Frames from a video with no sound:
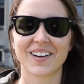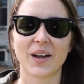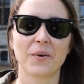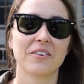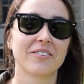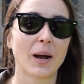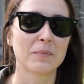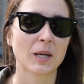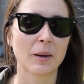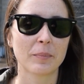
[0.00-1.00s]
Okay, we've
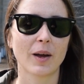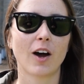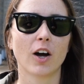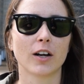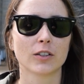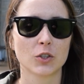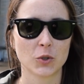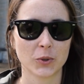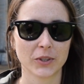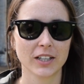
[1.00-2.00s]
wrapped up our
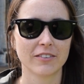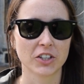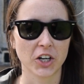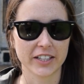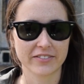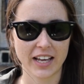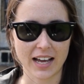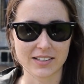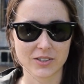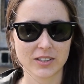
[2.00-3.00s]
tour of Cardiff
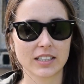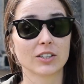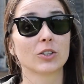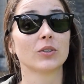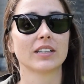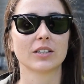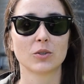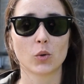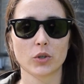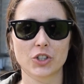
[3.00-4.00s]
Castle, including the
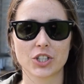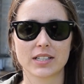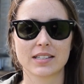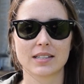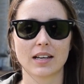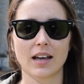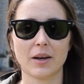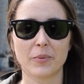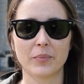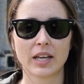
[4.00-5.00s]
gorgeous
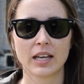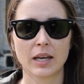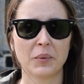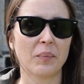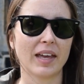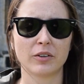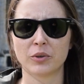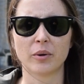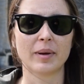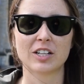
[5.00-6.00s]

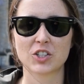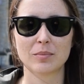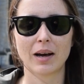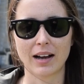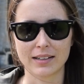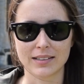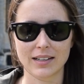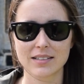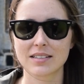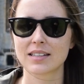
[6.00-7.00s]
manor or mansion behind
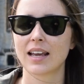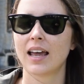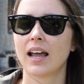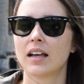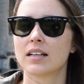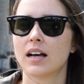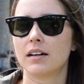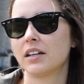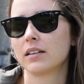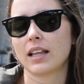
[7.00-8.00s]
us.
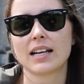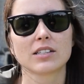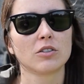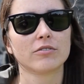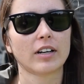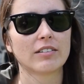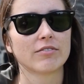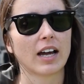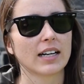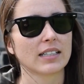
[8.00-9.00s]
And the last little fun
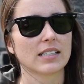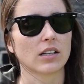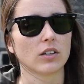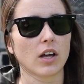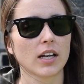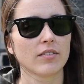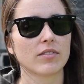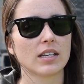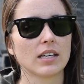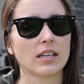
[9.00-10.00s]
fact is a lot of
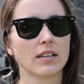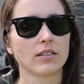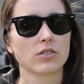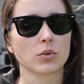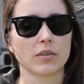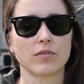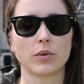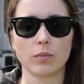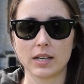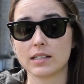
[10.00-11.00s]
the
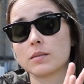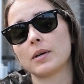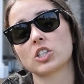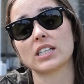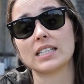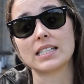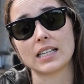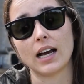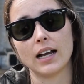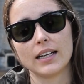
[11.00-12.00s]
especially
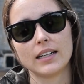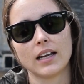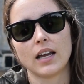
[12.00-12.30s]
inside,